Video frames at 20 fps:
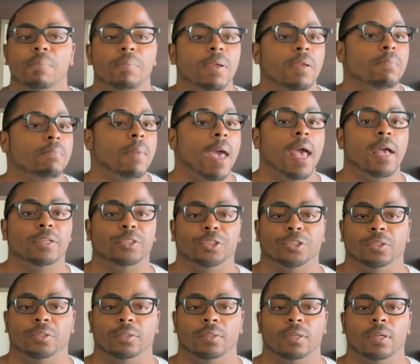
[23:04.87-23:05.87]
be
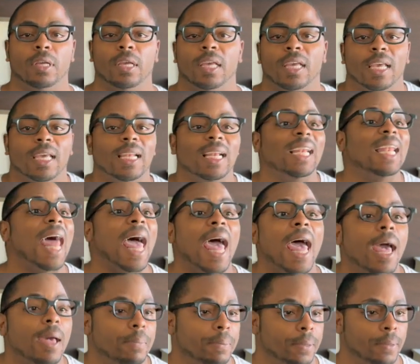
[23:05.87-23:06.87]
measured in a
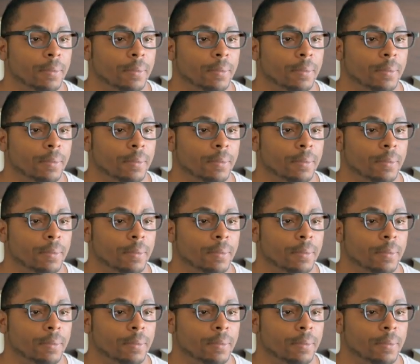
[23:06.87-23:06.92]
lab.